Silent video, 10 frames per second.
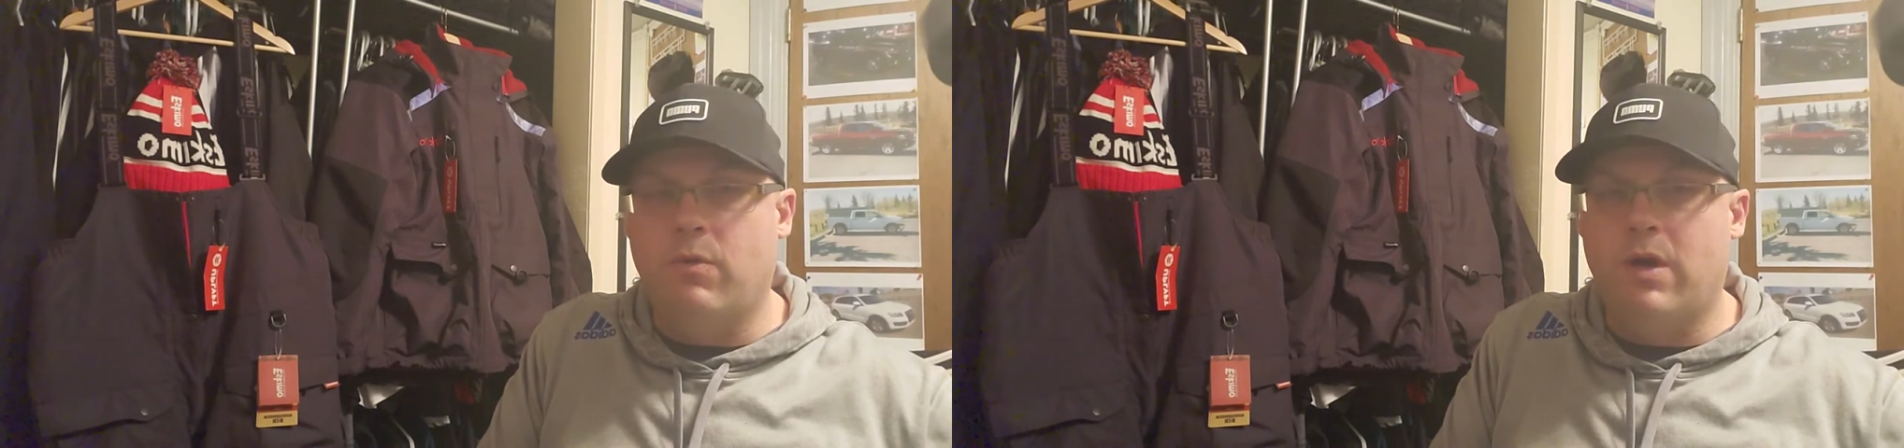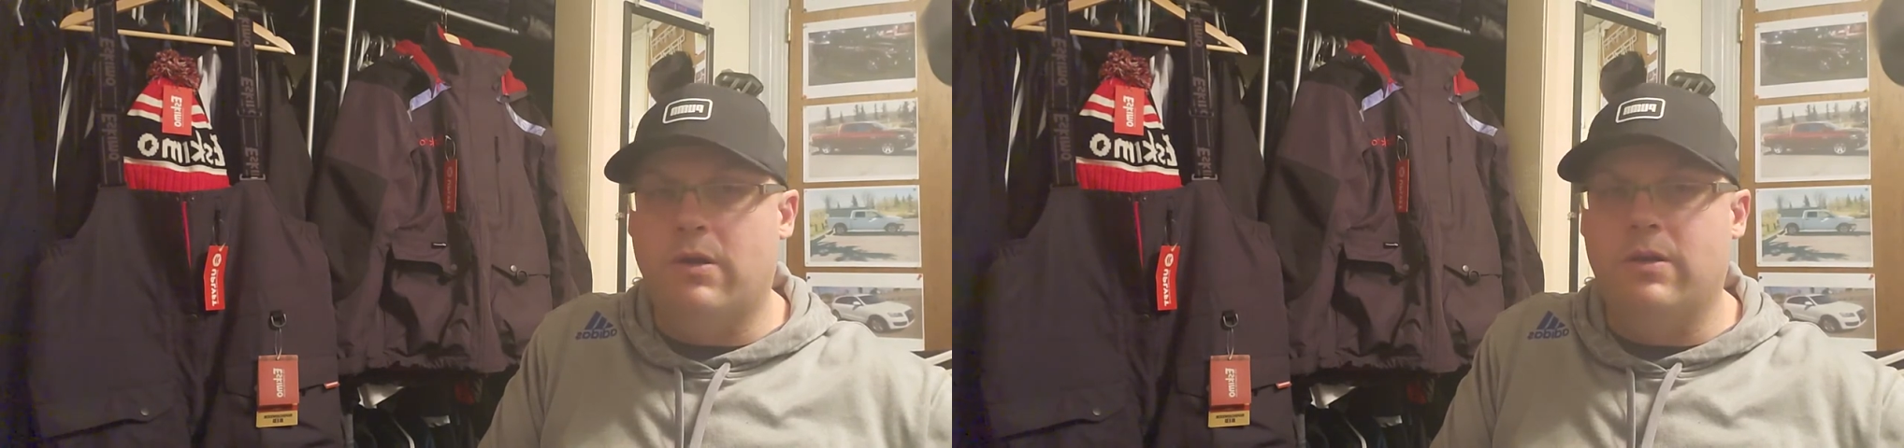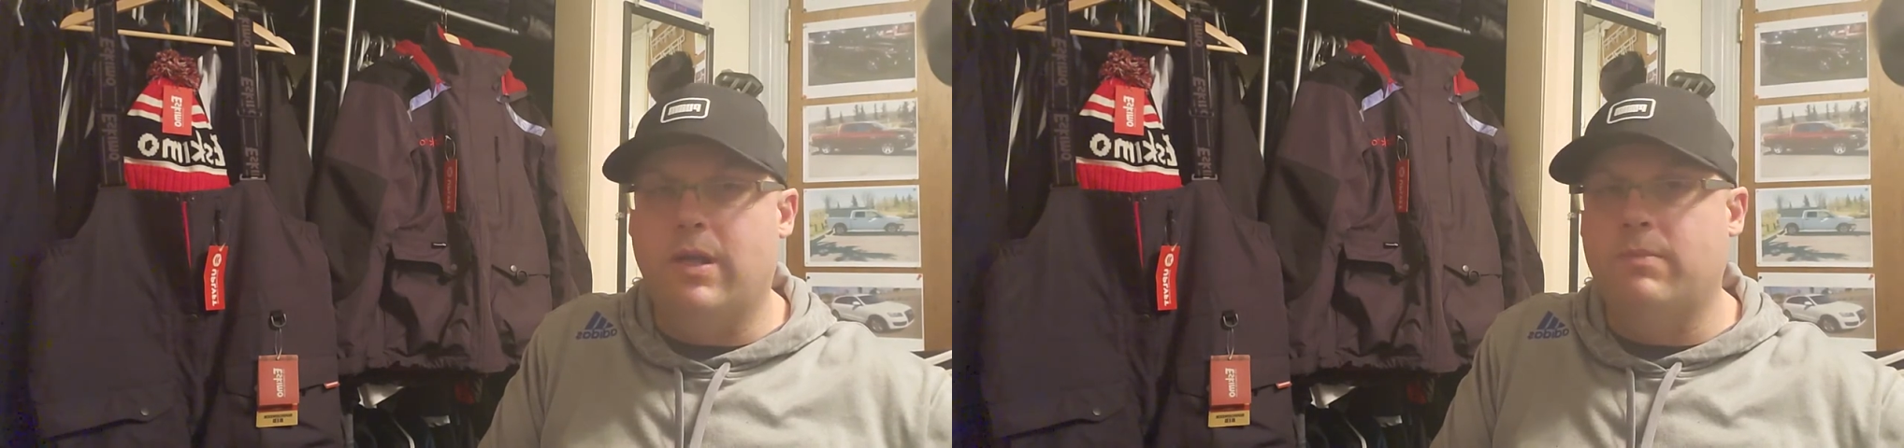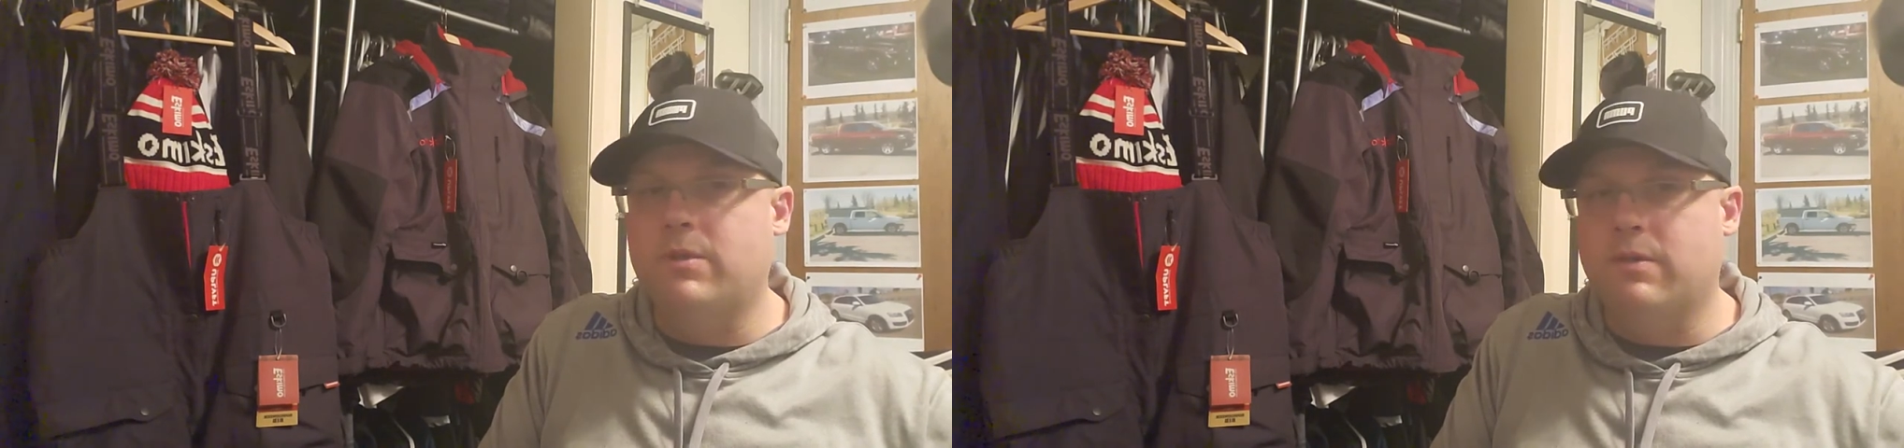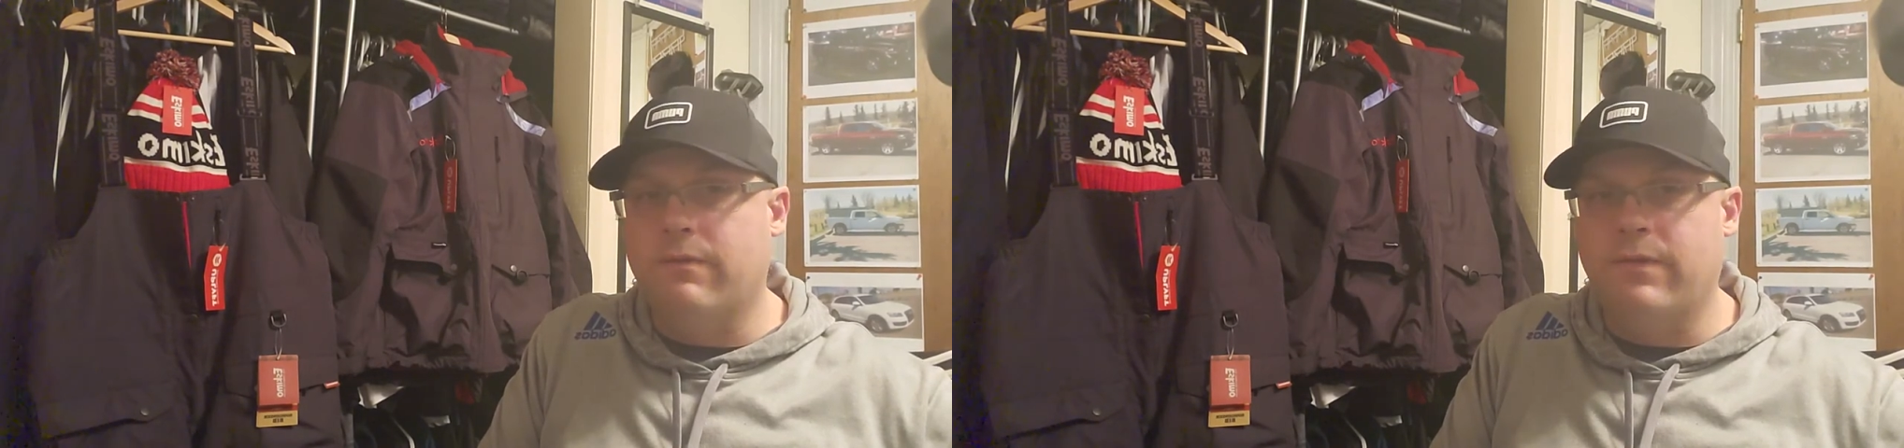water
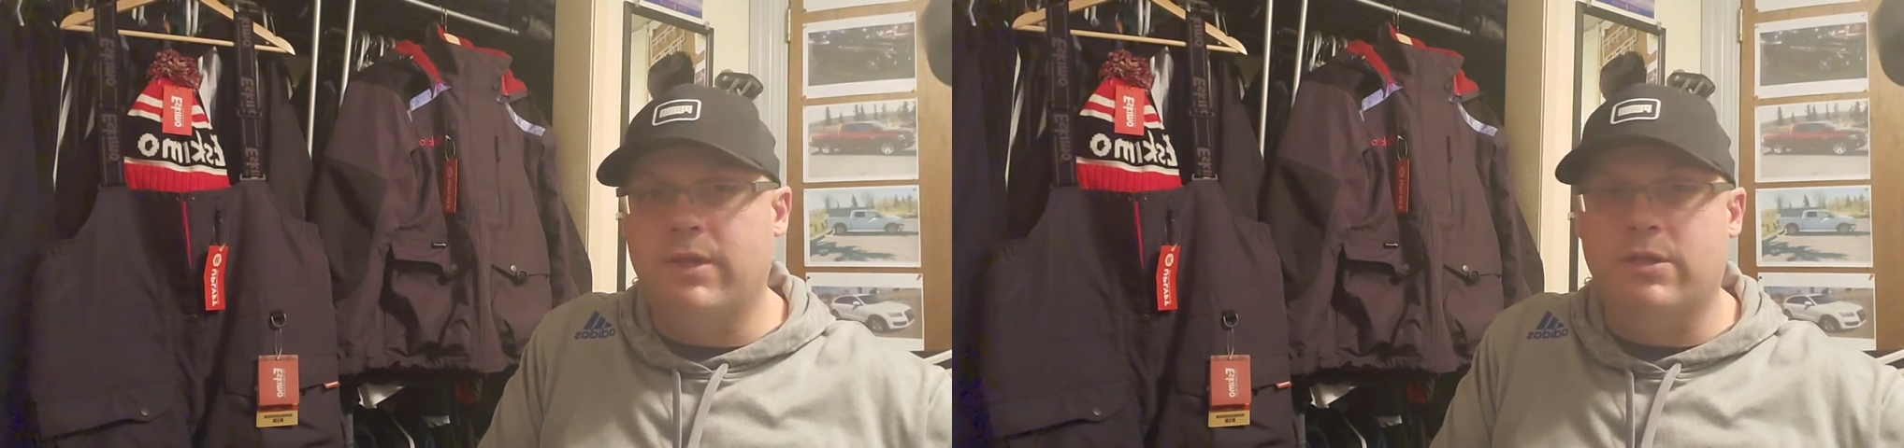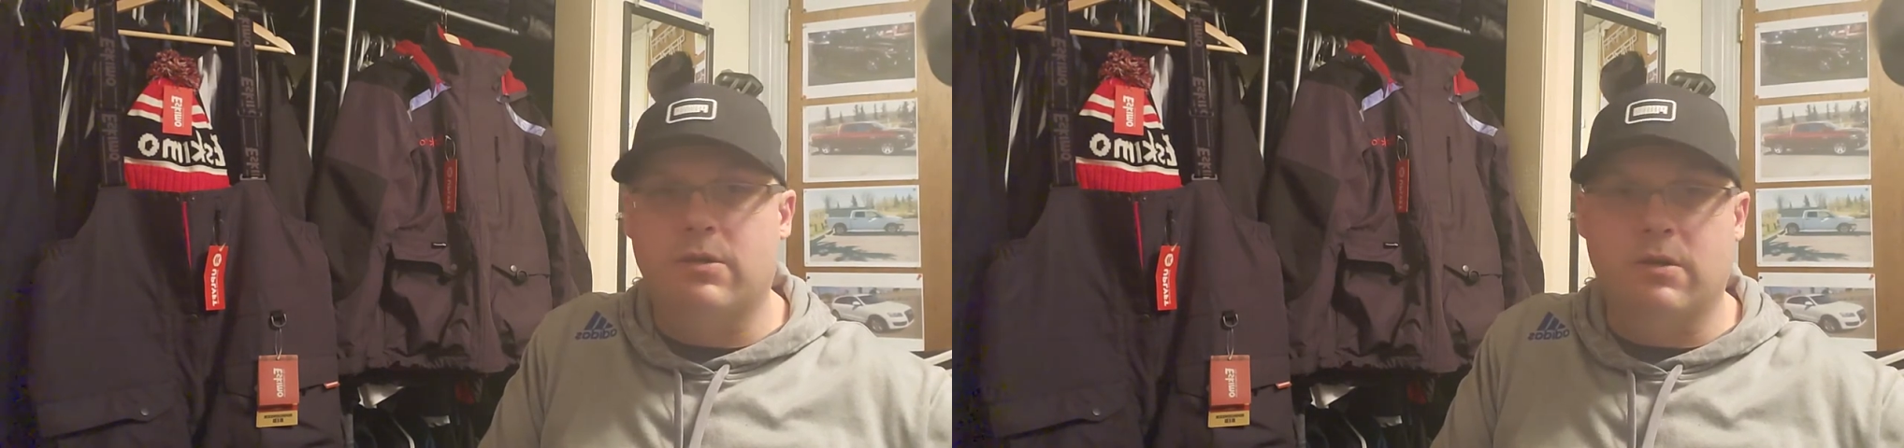depths or fish